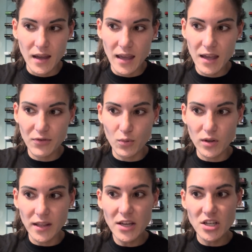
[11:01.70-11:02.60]
If the
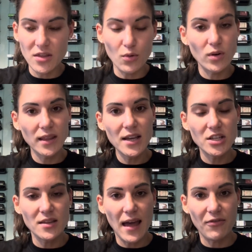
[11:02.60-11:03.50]

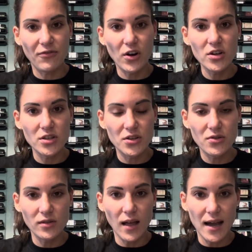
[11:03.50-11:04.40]
religion that first
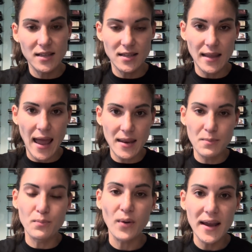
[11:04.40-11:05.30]
utilizes and
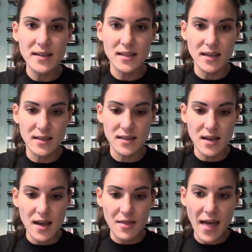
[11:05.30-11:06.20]
embraces
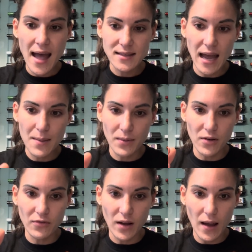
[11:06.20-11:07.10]
that type
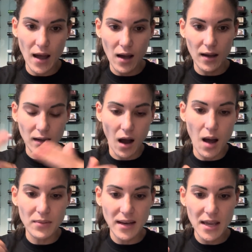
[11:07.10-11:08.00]
of
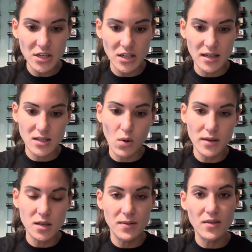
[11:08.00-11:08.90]
combination is
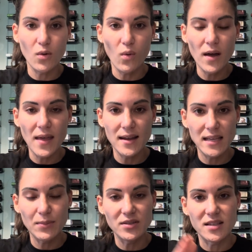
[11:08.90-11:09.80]
going to be the one that is
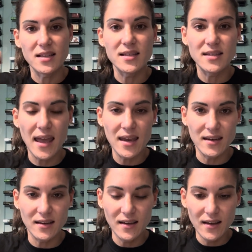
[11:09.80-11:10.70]
able to
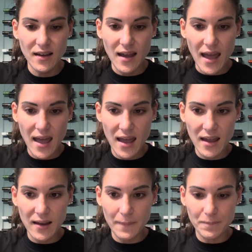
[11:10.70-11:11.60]
sustain
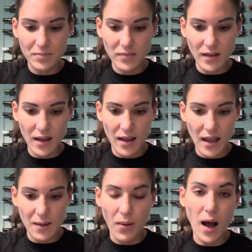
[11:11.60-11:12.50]
a
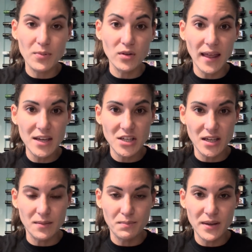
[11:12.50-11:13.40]

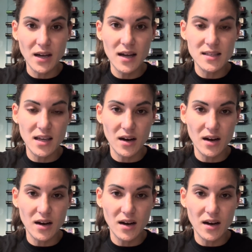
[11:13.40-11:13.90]
population because